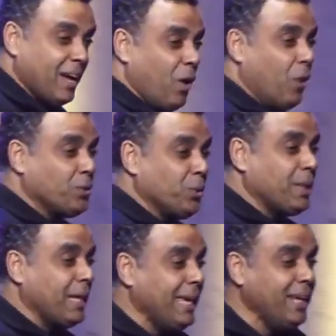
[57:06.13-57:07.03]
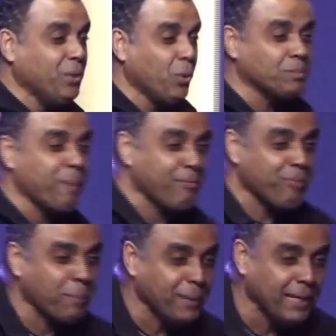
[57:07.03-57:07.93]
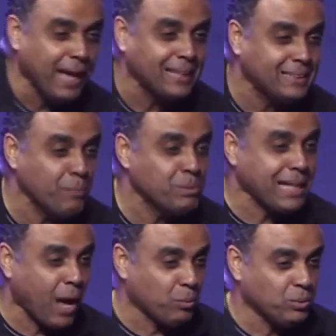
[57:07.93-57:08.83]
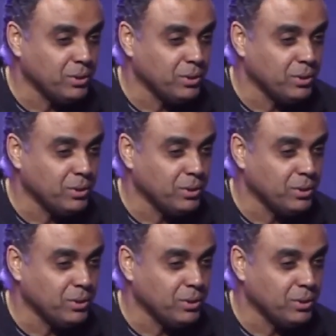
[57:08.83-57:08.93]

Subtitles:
Or do you think he knows my family at Jamestown?